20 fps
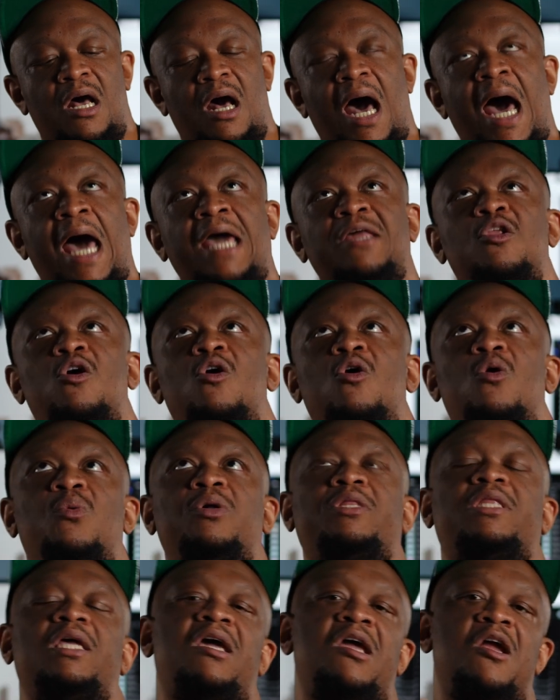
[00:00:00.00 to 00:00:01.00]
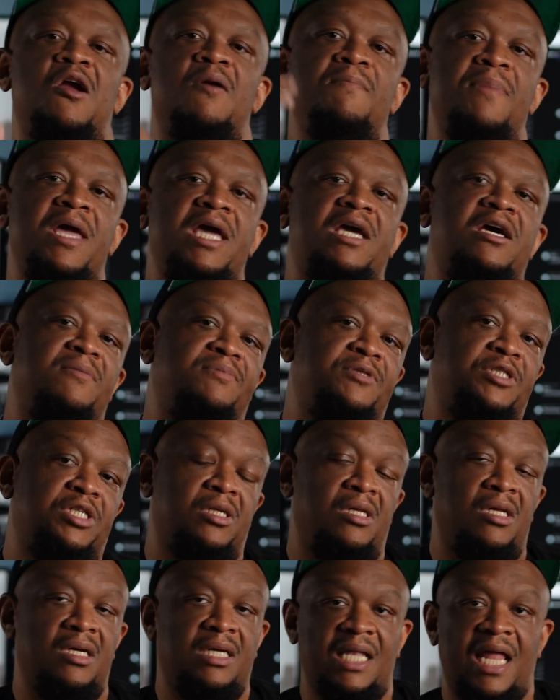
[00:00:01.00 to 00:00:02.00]
I know what the hair and makeup
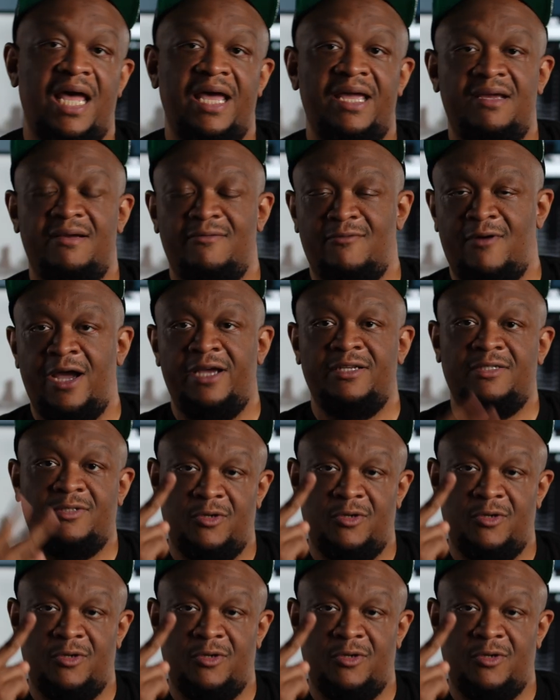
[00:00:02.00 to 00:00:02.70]
should look like, right?